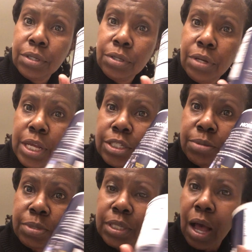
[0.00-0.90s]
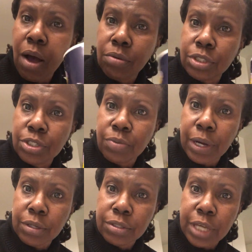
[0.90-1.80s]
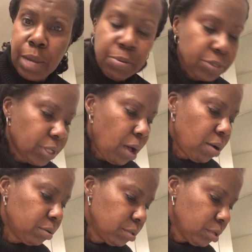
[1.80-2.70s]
You need some salt, just regular table salt.